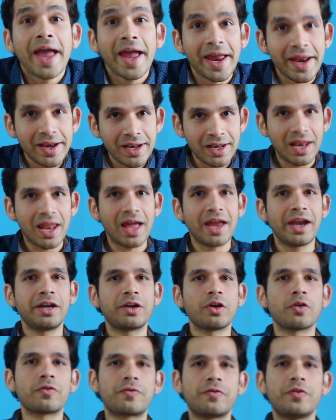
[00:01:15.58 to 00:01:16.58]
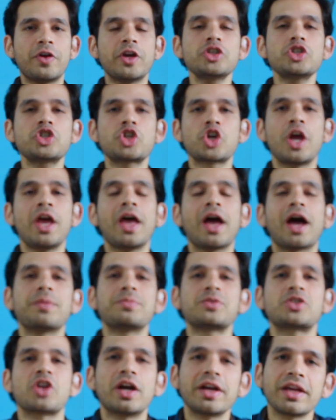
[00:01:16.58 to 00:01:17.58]
In light of which,
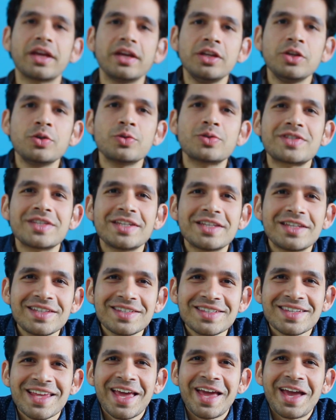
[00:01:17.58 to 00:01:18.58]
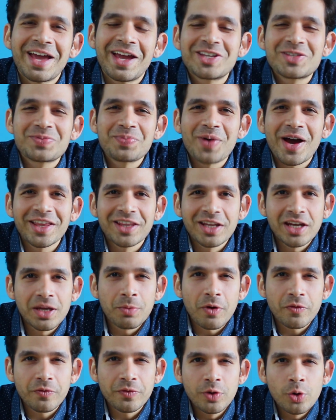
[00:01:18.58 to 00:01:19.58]
I'm starting a new series. It's by the
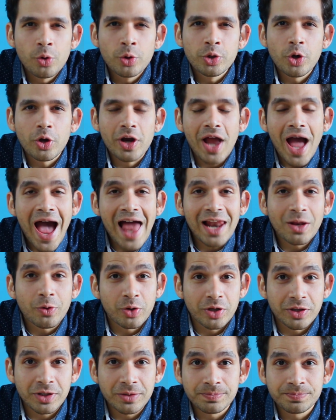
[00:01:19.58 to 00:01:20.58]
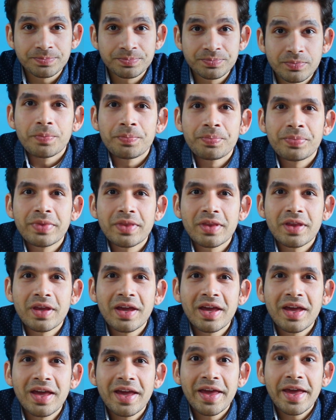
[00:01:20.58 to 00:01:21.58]
name of Know Your Algorithm.
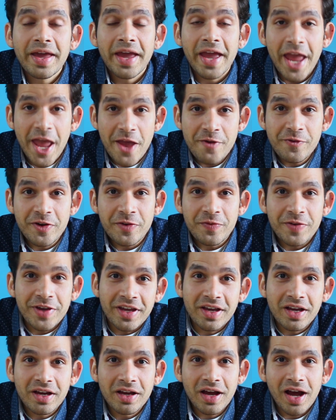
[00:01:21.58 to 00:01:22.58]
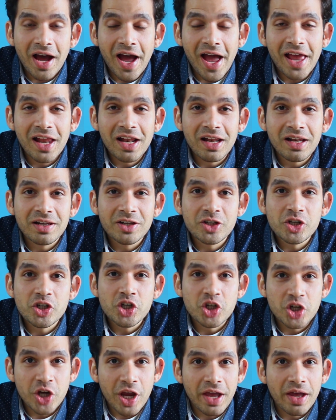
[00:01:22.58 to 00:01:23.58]
Every week, I'll
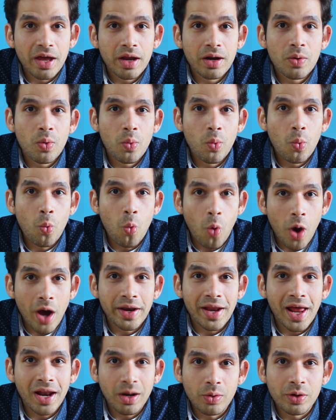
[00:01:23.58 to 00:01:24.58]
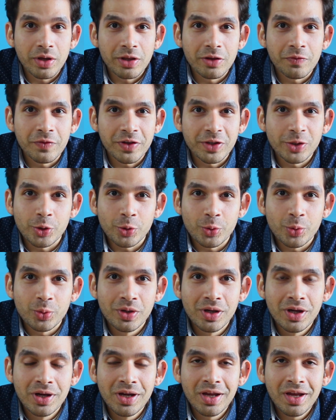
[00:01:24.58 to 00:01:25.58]
share one algorithm with you
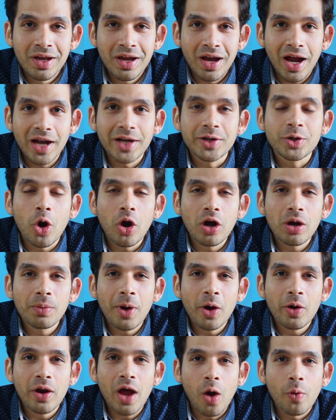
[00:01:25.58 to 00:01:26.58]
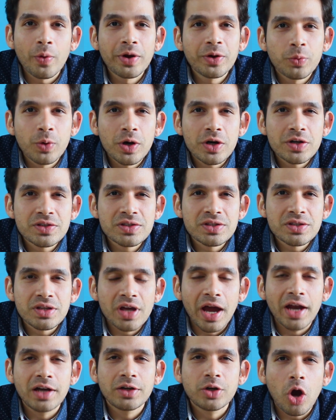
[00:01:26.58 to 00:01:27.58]
I'll talk about how it works.
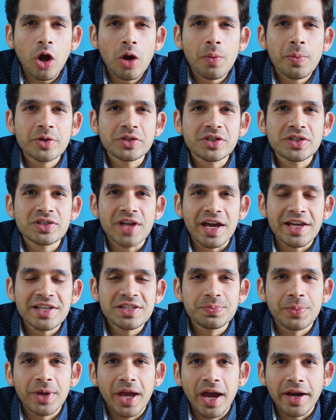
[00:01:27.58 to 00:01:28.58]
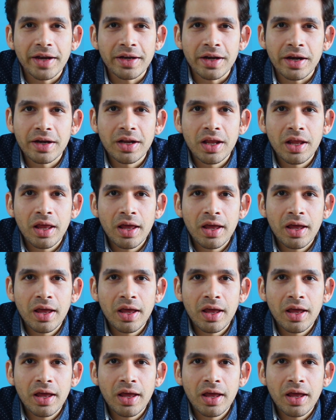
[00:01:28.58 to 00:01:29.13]
I'll talk about the science behind it.